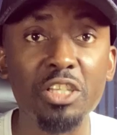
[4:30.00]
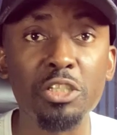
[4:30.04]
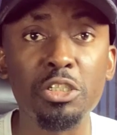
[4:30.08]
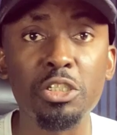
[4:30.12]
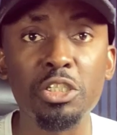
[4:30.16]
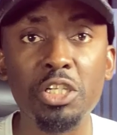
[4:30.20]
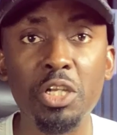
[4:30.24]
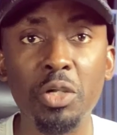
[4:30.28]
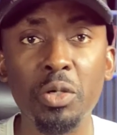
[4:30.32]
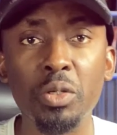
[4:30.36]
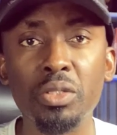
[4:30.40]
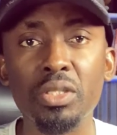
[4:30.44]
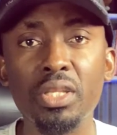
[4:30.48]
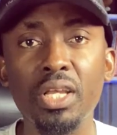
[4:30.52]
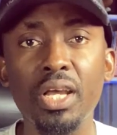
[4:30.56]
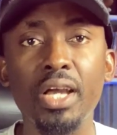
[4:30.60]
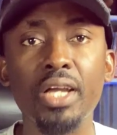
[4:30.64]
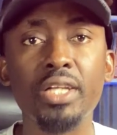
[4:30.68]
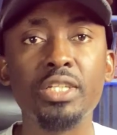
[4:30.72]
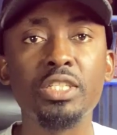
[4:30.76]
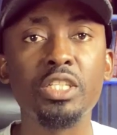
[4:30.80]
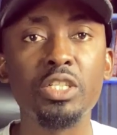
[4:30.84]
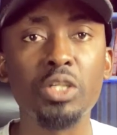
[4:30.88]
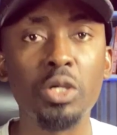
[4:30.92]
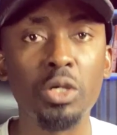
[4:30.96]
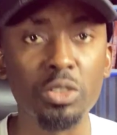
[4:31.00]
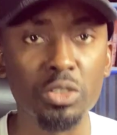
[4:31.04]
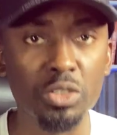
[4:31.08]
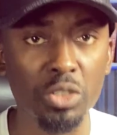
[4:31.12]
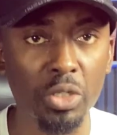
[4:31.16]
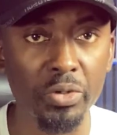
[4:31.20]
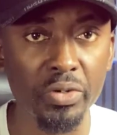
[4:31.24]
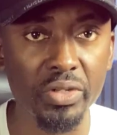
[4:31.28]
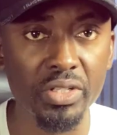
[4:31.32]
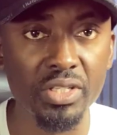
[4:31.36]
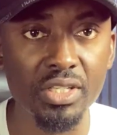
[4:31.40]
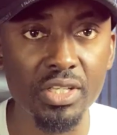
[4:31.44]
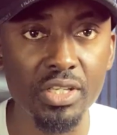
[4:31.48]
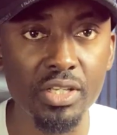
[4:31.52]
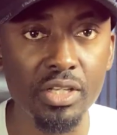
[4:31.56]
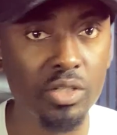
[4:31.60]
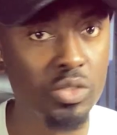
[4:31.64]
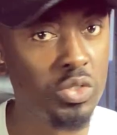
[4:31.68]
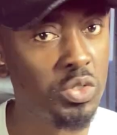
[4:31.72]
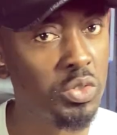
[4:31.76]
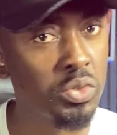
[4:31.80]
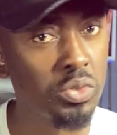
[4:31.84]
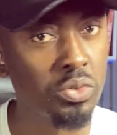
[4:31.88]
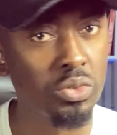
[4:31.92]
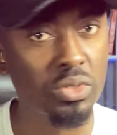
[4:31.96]
shareholder the authority
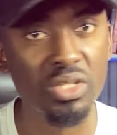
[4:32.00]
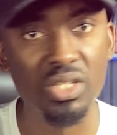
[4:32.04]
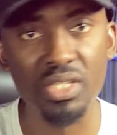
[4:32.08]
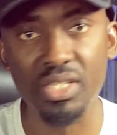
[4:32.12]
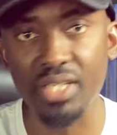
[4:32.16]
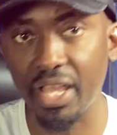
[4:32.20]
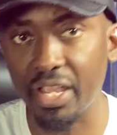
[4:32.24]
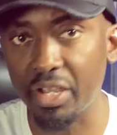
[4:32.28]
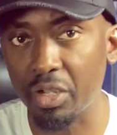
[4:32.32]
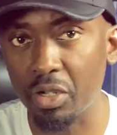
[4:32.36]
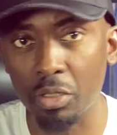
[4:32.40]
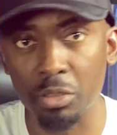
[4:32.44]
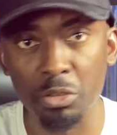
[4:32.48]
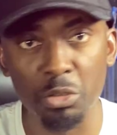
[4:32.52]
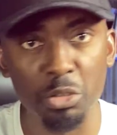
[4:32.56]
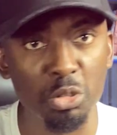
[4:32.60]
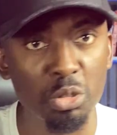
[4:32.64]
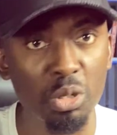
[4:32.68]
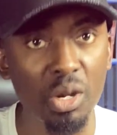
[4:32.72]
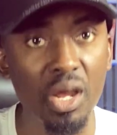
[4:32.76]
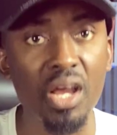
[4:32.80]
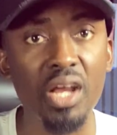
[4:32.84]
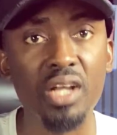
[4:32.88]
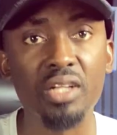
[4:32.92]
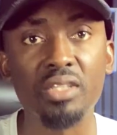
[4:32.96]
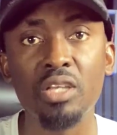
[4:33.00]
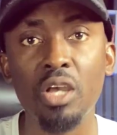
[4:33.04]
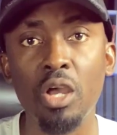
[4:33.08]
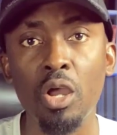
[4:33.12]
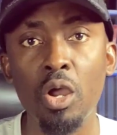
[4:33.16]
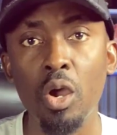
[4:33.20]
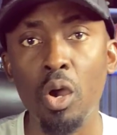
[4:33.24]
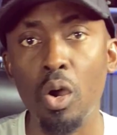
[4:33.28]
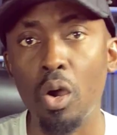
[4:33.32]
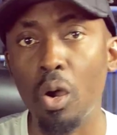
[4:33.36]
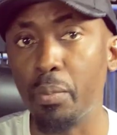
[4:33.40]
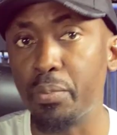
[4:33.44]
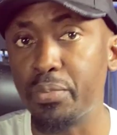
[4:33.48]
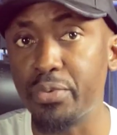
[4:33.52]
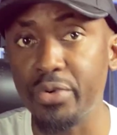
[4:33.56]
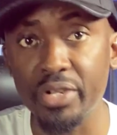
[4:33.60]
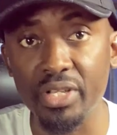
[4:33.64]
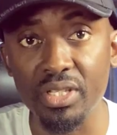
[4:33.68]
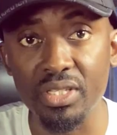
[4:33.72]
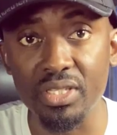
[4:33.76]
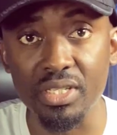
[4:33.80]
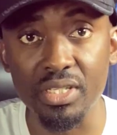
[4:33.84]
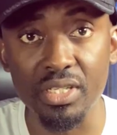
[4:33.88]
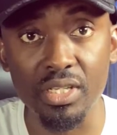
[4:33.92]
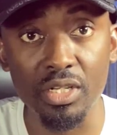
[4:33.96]
to sign contracts,
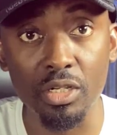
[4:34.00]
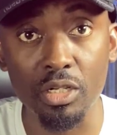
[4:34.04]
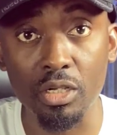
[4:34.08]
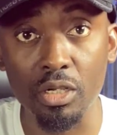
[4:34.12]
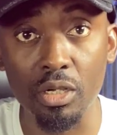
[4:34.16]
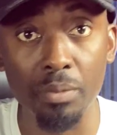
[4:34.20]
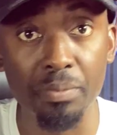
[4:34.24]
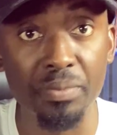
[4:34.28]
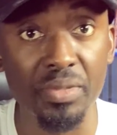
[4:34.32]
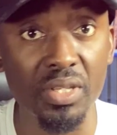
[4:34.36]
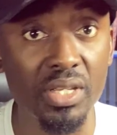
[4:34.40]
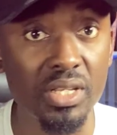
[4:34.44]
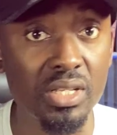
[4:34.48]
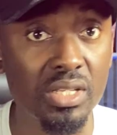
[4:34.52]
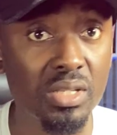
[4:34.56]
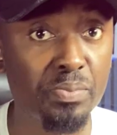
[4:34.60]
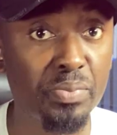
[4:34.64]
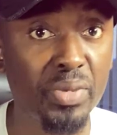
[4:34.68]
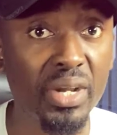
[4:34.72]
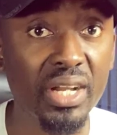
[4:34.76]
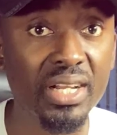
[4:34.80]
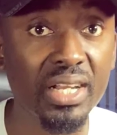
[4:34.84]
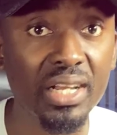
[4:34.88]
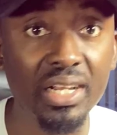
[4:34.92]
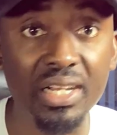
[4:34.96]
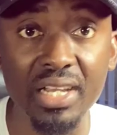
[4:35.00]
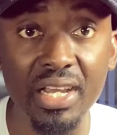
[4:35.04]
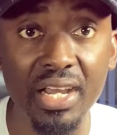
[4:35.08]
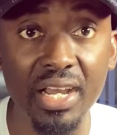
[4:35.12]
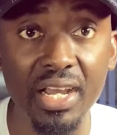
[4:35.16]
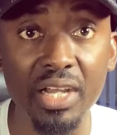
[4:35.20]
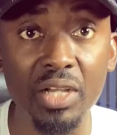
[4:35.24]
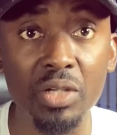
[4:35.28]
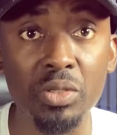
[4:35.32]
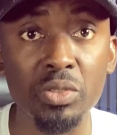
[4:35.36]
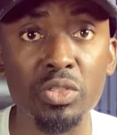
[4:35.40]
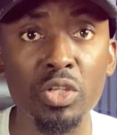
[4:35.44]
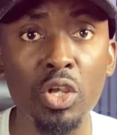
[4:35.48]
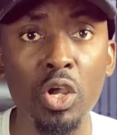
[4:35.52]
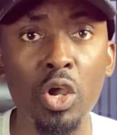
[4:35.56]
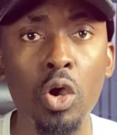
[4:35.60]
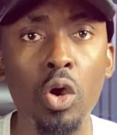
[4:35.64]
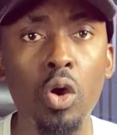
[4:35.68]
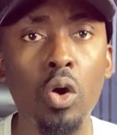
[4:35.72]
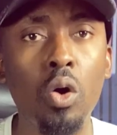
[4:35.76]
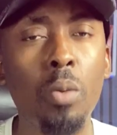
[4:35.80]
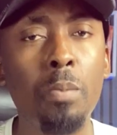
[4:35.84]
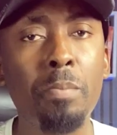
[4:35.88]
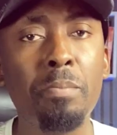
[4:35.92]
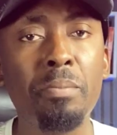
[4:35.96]
operate the company's bank account,
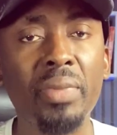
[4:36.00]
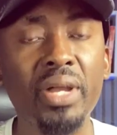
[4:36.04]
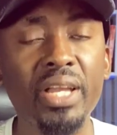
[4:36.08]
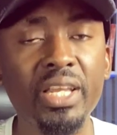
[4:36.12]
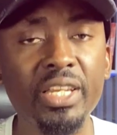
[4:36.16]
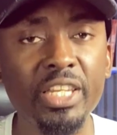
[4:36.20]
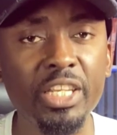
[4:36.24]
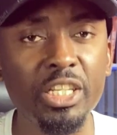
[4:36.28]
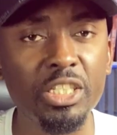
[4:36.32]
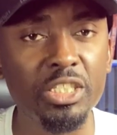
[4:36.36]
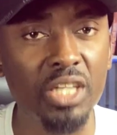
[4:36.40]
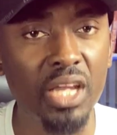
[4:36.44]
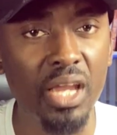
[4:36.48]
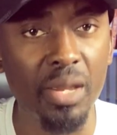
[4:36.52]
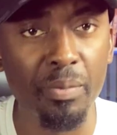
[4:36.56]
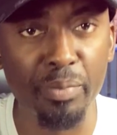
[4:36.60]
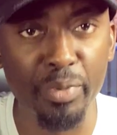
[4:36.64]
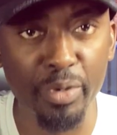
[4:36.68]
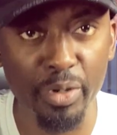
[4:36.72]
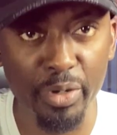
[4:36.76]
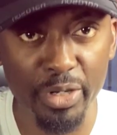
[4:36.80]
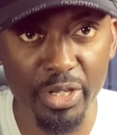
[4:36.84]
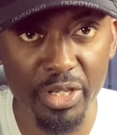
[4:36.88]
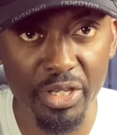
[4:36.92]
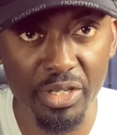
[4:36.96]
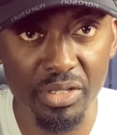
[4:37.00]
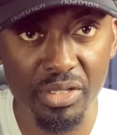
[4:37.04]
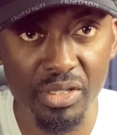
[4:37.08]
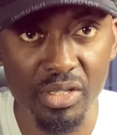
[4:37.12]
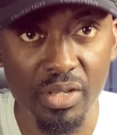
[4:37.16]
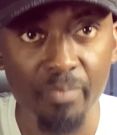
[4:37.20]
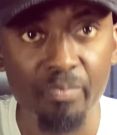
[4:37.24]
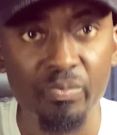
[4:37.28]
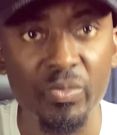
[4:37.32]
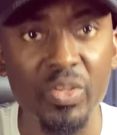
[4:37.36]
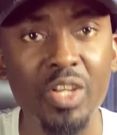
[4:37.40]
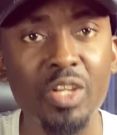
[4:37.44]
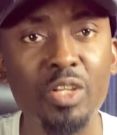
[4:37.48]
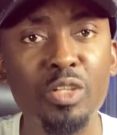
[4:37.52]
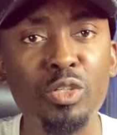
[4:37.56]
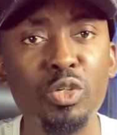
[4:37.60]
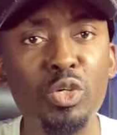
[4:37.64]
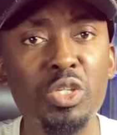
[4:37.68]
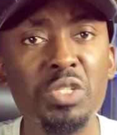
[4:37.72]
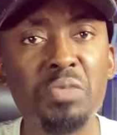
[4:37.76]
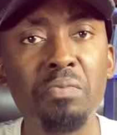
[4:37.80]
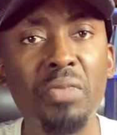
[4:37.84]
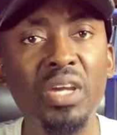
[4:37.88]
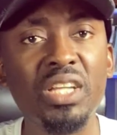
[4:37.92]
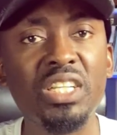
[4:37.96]
or manage employees.
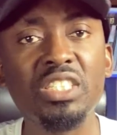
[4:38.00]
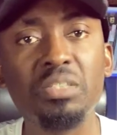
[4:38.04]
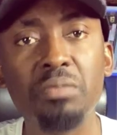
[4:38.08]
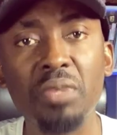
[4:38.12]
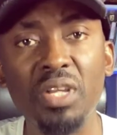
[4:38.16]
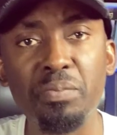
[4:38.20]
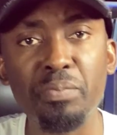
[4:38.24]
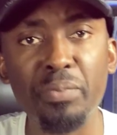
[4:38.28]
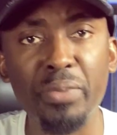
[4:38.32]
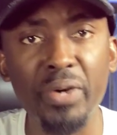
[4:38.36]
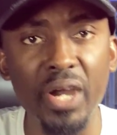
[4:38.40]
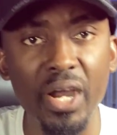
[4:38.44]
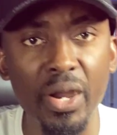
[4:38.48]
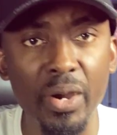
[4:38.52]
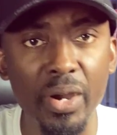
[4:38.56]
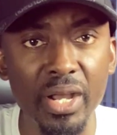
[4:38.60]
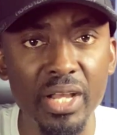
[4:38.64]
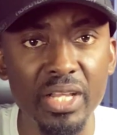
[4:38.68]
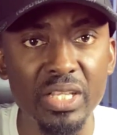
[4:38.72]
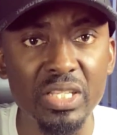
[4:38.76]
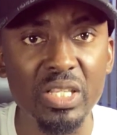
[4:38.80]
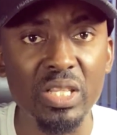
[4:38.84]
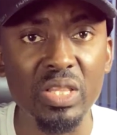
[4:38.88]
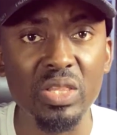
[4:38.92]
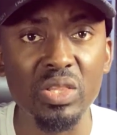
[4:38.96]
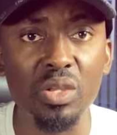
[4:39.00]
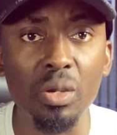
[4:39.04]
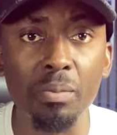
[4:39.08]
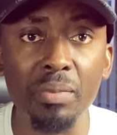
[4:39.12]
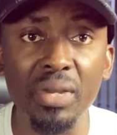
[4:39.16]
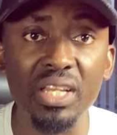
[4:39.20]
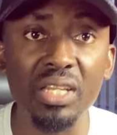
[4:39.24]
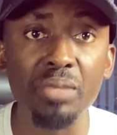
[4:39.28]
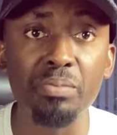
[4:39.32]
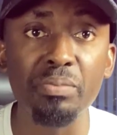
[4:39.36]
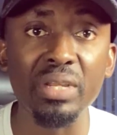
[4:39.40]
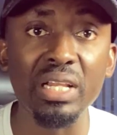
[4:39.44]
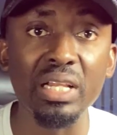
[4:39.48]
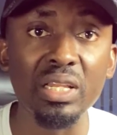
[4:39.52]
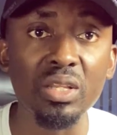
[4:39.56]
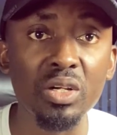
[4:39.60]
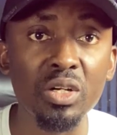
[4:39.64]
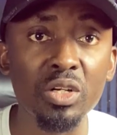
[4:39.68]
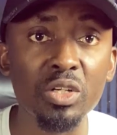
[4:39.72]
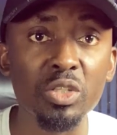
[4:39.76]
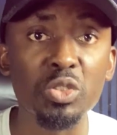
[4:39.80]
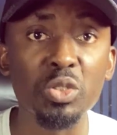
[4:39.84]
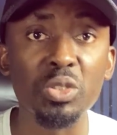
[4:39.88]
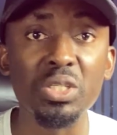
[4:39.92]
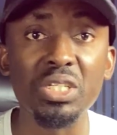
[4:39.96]
Those management powers normally
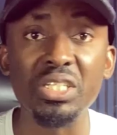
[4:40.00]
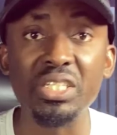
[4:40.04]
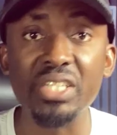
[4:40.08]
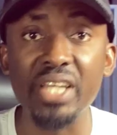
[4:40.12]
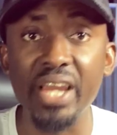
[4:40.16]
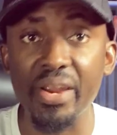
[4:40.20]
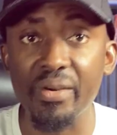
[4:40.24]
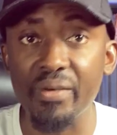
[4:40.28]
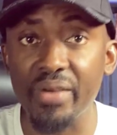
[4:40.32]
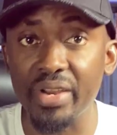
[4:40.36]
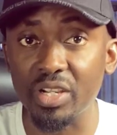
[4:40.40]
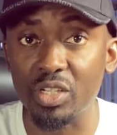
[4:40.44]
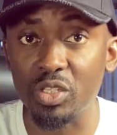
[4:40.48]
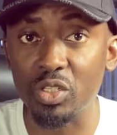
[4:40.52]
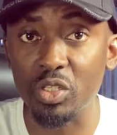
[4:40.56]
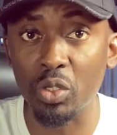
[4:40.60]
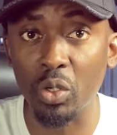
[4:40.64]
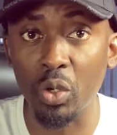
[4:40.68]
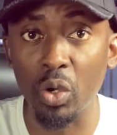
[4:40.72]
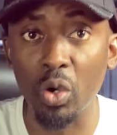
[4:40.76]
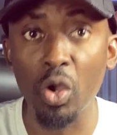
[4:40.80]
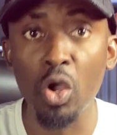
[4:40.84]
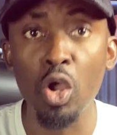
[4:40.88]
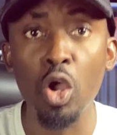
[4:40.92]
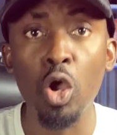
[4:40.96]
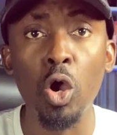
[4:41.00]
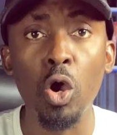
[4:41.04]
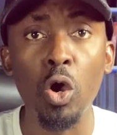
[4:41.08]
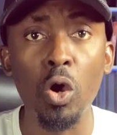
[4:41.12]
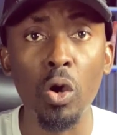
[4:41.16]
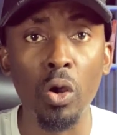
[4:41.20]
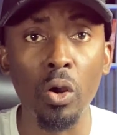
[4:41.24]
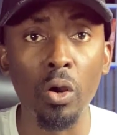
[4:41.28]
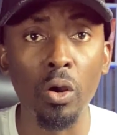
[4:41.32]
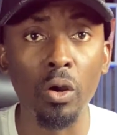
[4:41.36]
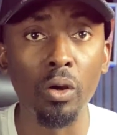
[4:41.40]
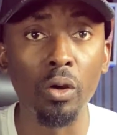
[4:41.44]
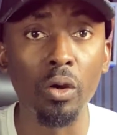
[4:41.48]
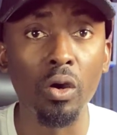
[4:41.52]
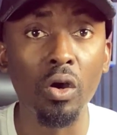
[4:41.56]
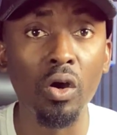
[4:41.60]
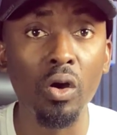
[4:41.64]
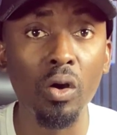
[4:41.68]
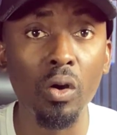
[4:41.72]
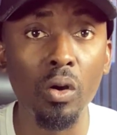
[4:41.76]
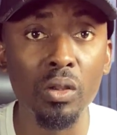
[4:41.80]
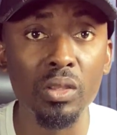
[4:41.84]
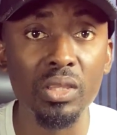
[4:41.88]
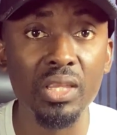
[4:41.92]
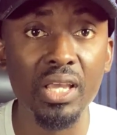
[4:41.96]
belong to the director or
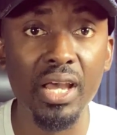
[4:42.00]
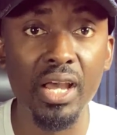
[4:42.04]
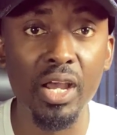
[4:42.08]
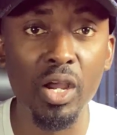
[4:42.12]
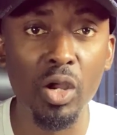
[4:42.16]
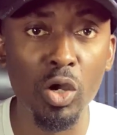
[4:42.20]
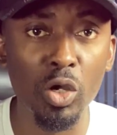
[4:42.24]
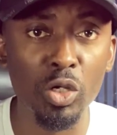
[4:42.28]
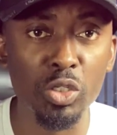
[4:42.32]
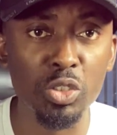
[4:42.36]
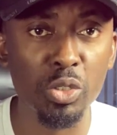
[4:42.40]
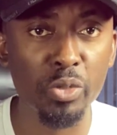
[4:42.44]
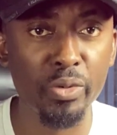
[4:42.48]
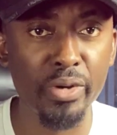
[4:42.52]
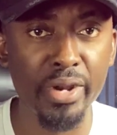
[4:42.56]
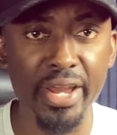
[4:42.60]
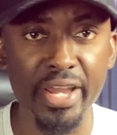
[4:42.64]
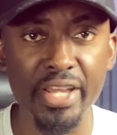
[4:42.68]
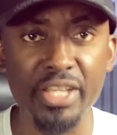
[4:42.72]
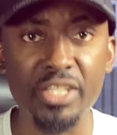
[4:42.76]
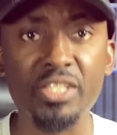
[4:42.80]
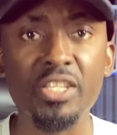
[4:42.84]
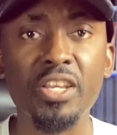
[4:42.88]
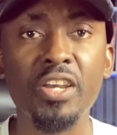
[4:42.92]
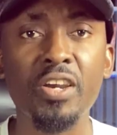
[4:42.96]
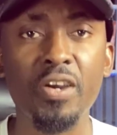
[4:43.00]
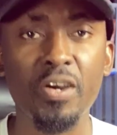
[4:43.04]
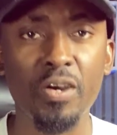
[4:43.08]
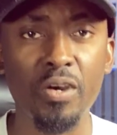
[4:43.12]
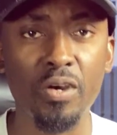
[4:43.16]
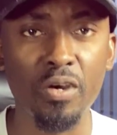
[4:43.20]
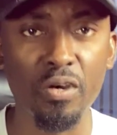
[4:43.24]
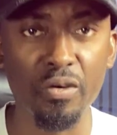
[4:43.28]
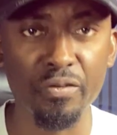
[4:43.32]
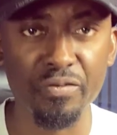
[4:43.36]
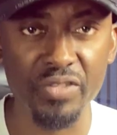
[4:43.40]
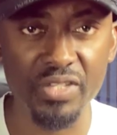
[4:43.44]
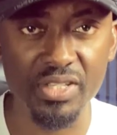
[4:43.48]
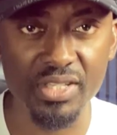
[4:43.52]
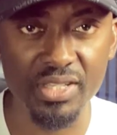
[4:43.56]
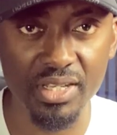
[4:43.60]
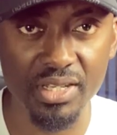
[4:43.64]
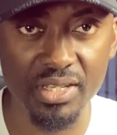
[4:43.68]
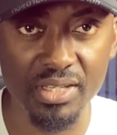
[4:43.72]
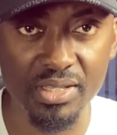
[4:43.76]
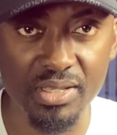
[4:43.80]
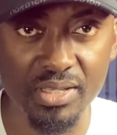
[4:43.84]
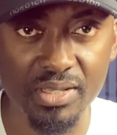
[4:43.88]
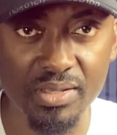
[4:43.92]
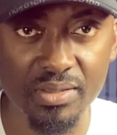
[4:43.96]
other authorized
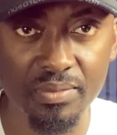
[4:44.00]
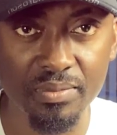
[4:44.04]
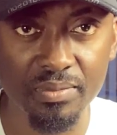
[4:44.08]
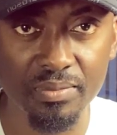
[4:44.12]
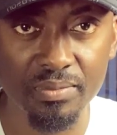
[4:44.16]
officers.